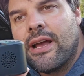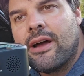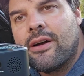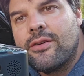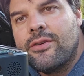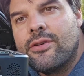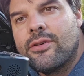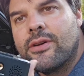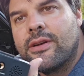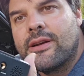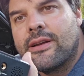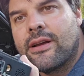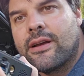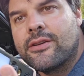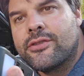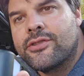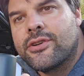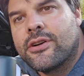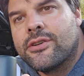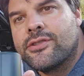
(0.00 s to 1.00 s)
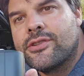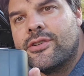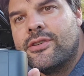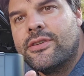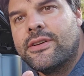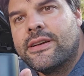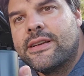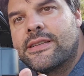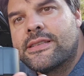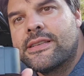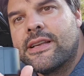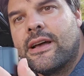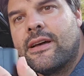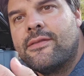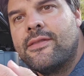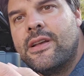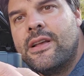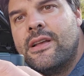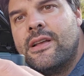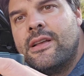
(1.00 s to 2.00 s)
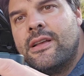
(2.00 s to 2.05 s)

how you can uh, charge the unit itself.